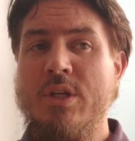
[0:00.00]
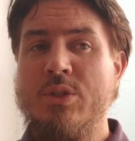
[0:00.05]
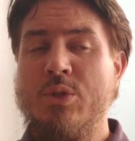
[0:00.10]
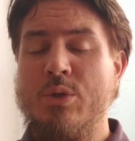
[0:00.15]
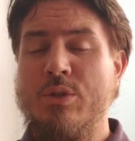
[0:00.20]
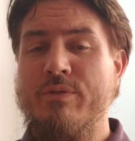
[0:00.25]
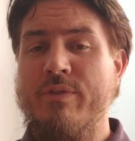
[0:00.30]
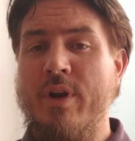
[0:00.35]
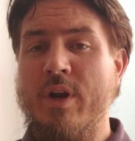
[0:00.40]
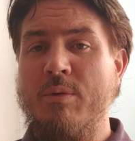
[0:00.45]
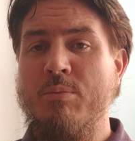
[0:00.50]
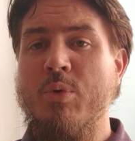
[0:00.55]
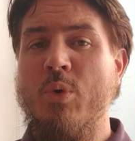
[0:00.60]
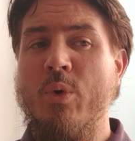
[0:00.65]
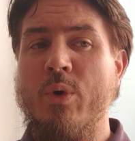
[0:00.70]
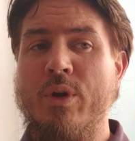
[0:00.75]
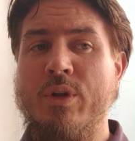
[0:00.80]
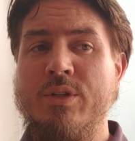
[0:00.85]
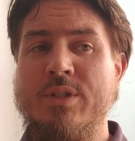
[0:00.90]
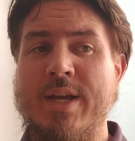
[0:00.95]
So it's very
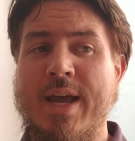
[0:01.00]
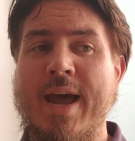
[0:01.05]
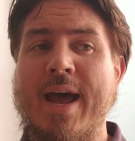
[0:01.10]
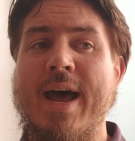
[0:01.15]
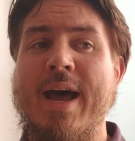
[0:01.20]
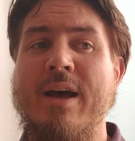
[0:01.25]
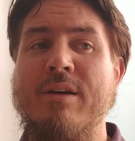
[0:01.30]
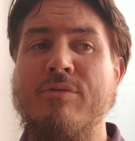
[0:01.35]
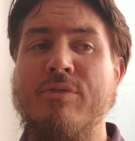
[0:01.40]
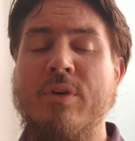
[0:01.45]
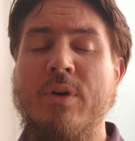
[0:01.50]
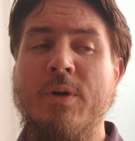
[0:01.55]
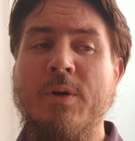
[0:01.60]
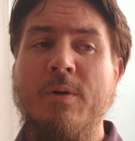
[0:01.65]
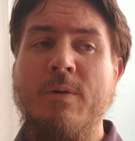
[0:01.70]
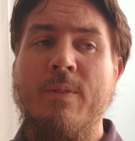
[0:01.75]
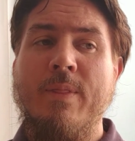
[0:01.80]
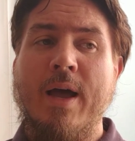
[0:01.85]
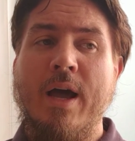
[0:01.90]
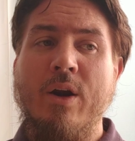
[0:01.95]
important to have
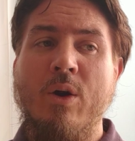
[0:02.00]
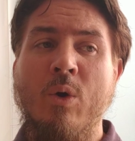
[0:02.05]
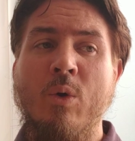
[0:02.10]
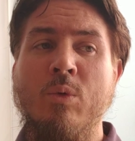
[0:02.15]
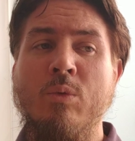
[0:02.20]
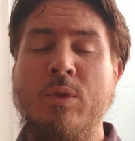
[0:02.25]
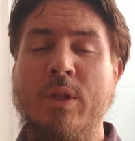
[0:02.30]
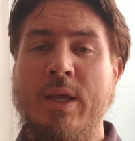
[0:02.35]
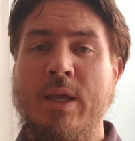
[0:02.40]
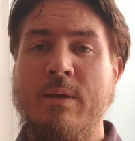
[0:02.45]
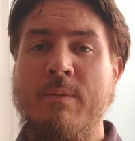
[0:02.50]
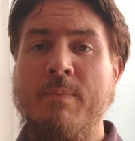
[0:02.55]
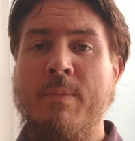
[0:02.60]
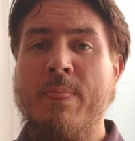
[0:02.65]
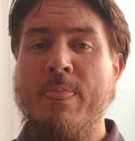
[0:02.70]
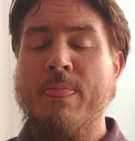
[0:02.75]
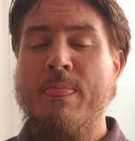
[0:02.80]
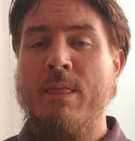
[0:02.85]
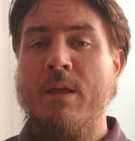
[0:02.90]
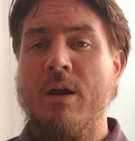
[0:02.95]
not only
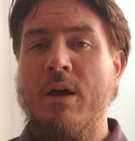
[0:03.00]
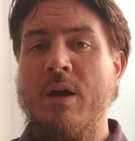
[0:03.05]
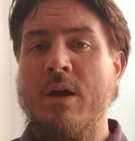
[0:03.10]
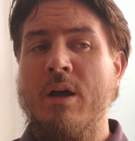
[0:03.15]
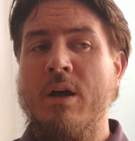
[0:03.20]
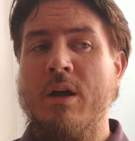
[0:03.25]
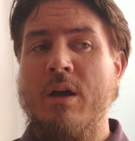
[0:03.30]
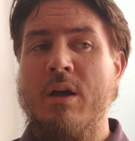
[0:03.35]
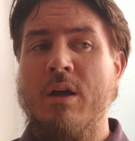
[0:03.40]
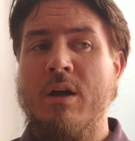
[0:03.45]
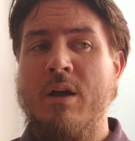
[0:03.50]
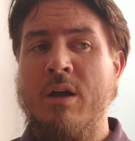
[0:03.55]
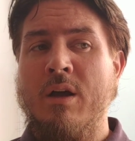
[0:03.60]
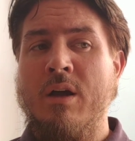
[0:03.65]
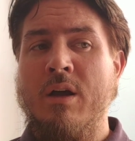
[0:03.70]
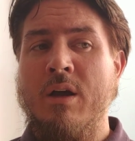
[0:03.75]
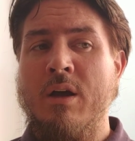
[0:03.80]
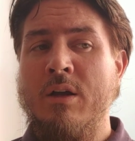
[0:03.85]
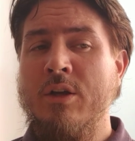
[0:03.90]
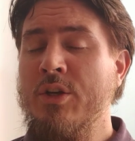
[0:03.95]
uh,
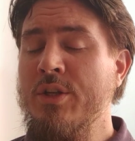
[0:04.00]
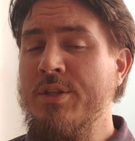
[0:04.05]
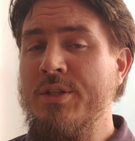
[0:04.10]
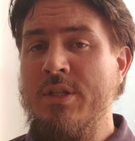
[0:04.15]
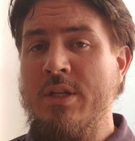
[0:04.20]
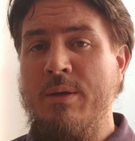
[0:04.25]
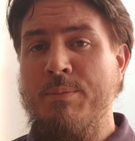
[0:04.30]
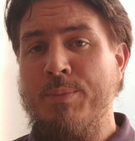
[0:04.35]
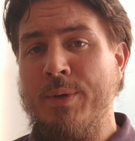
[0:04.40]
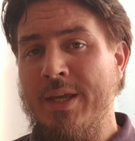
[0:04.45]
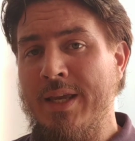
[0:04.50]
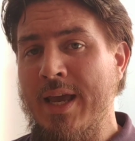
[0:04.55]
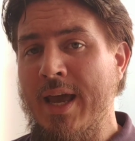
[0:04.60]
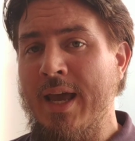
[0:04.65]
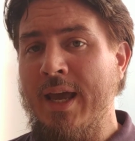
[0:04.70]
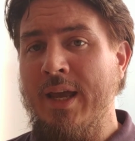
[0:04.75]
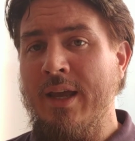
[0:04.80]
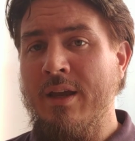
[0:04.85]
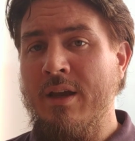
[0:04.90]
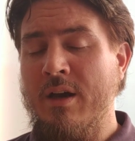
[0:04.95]
a good C P
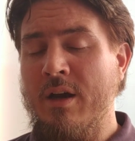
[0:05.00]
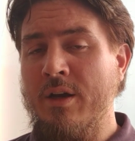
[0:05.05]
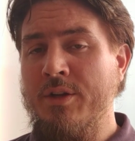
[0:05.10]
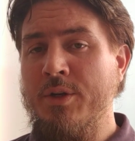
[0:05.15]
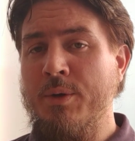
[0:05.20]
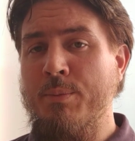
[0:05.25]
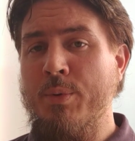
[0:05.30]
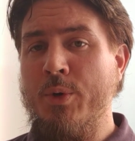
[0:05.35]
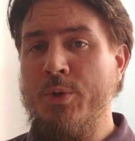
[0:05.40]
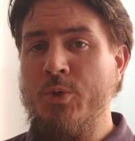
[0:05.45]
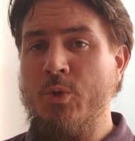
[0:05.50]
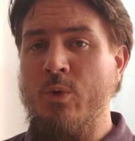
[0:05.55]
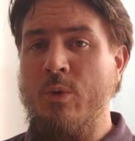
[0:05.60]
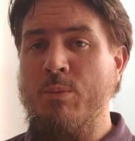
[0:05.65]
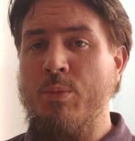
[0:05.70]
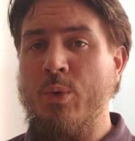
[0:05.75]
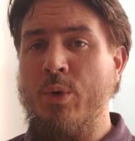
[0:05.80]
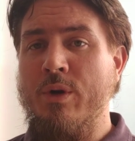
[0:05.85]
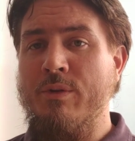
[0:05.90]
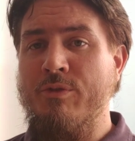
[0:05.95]
A on your personal
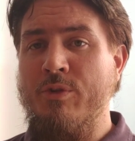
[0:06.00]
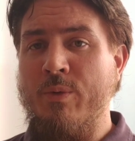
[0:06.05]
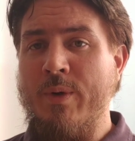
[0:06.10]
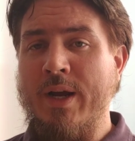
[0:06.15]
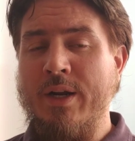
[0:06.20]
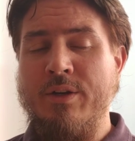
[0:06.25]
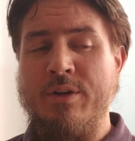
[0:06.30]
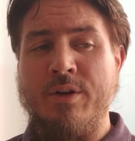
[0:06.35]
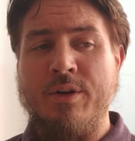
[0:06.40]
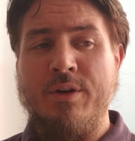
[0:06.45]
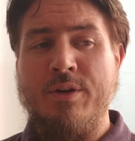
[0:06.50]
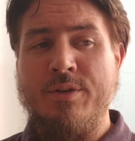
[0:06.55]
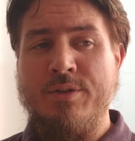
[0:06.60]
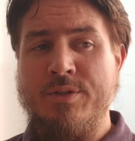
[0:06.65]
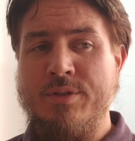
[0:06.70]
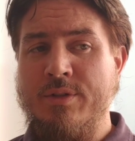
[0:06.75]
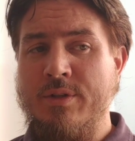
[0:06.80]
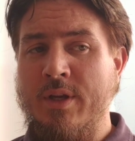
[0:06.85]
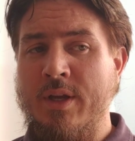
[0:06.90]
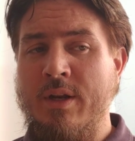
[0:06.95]
board of directors
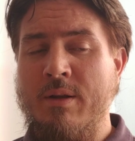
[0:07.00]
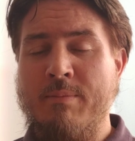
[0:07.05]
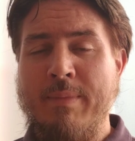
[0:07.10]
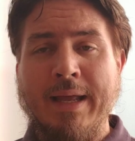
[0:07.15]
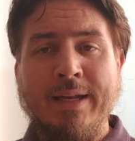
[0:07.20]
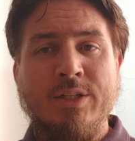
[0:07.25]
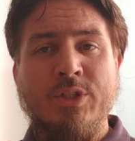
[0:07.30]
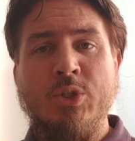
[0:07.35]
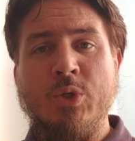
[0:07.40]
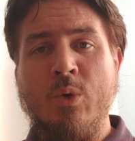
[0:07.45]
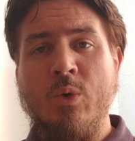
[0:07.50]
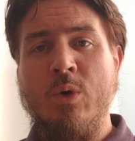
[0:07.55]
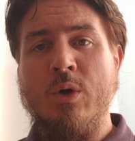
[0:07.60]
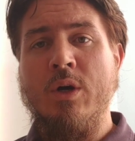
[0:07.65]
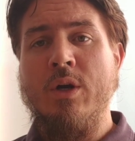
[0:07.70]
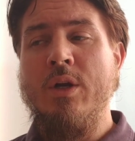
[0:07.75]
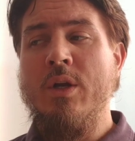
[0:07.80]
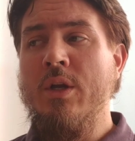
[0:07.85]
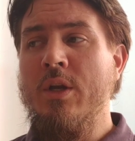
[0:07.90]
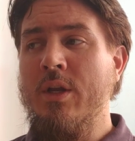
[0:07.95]
and a
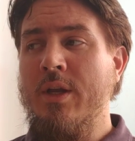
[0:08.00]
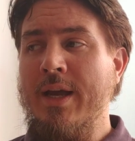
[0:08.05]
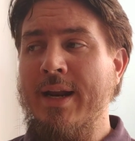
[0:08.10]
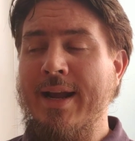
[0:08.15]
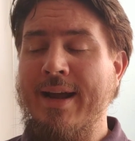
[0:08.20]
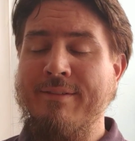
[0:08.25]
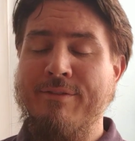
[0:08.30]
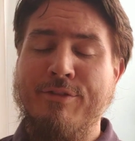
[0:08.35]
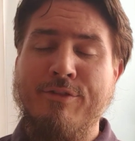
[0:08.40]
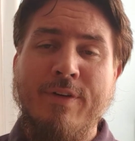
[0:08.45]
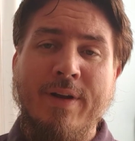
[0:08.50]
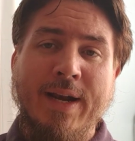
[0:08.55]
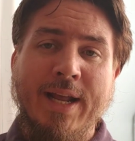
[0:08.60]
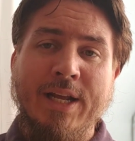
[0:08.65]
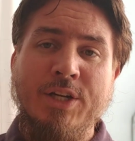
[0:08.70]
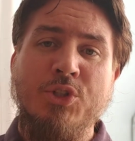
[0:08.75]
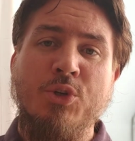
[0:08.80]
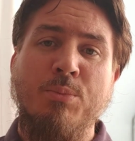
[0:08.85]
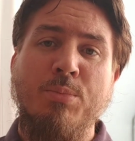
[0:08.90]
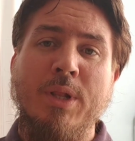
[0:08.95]
mentor. You gotta have a
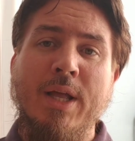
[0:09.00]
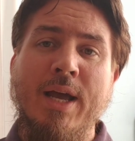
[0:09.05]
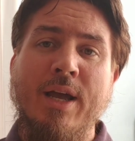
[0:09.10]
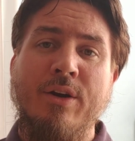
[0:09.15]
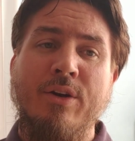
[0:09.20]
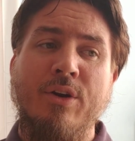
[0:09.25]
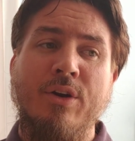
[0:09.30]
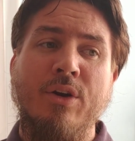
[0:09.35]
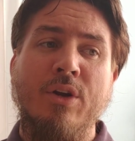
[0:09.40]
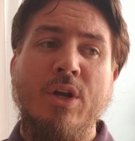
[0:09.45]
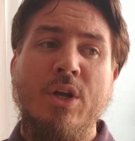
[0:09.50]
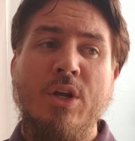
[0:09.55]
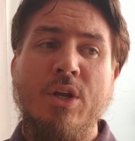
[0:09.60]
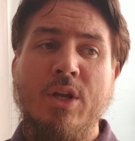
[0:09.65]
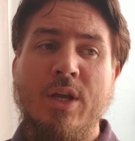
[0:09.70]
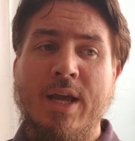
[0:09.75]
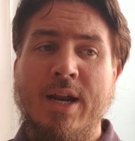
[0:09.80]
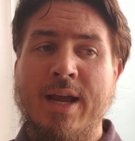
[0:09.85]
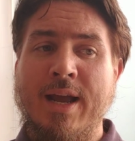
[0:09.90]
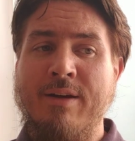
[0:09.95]
financial planner,
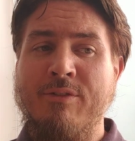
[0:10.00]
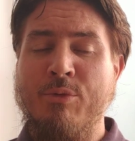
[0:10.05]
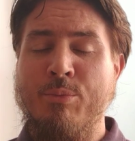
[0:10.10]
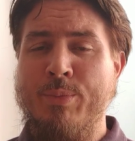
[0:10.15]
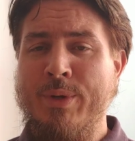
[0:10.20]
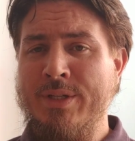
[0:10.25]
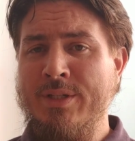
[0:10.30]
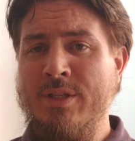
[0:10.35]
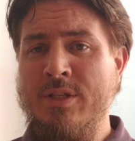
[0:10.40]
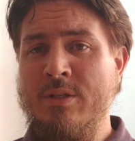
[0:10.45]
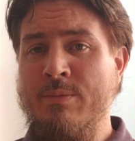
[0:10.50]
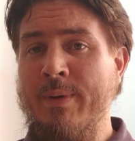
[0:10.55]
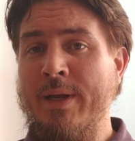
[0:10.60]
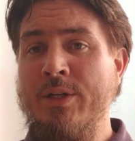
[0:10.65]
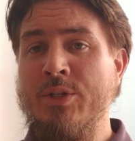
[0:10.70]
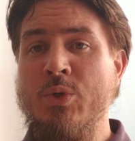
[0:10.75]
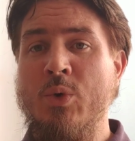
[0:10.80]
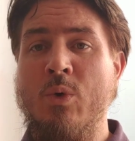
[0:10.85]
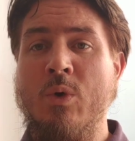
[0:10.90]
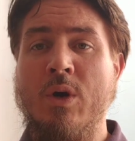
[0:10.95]
you gotta have a business
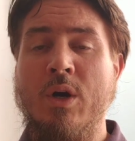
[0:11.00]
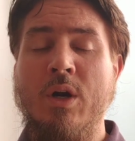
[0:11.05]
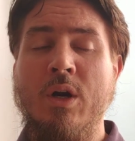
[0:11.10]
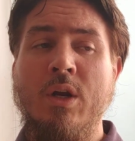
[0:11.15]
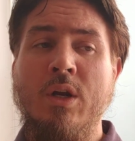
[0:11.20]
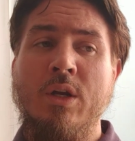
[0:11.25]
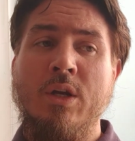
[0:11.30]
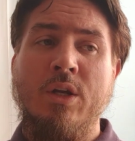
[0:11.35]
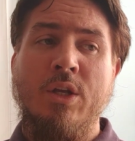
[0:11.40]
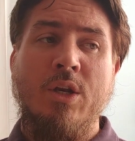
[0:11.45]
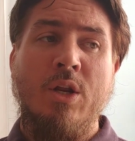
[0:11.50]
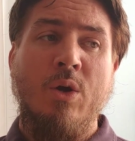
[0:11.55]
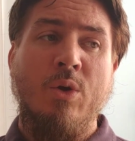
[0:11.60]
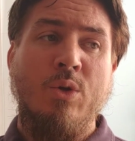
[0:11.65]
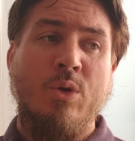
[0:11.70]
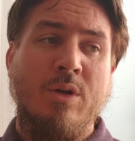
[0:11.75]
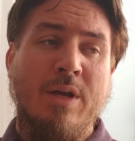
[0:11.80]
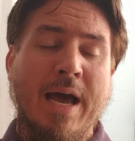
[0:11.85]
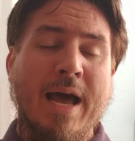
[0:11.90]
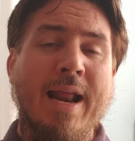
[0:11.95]
mentor, you know,
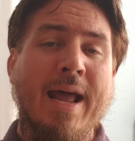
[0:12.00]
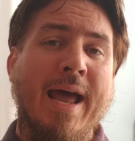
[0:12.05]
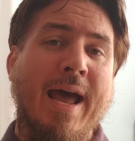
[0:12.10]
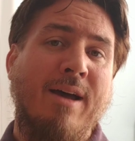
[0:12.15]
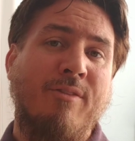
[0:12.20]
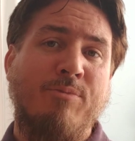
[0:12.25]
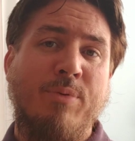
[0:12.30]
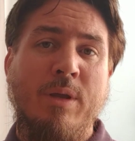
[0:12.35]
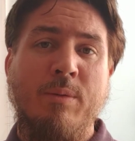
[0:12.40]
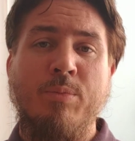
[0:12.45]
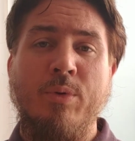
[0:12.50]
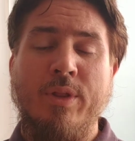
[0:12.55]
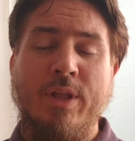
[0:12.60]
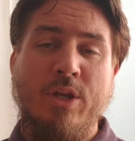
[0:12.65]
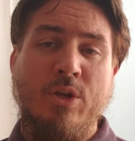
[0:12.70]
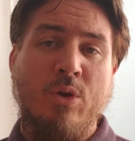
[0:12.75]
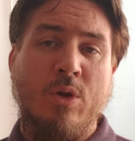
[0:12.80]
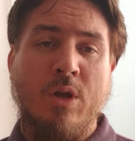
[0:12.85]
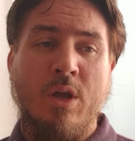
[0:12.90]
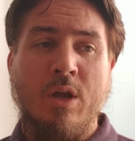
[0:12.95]
you gotta have people
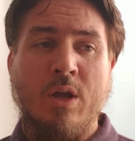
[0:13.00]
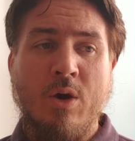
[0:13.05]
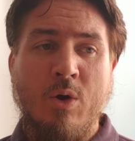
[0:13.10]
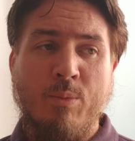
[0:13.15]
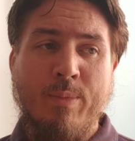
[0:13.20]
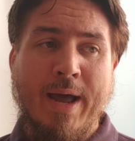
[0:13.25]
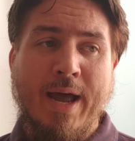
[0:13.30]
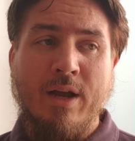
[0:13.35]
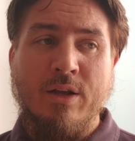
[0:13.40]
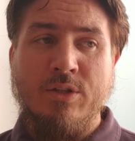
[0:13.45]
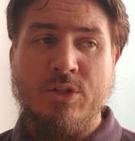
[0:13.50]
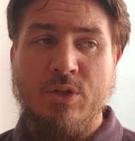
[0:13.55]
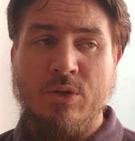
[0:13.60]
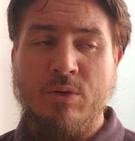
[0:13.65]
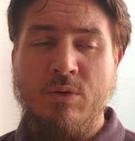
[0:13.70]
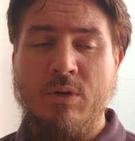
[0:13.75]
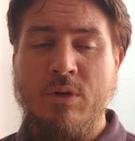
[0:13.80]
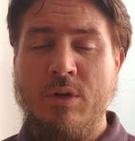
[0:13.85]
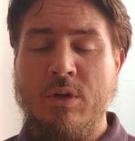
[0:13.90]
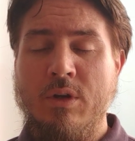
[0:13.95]
that you can go back
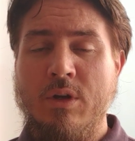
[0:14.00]
to.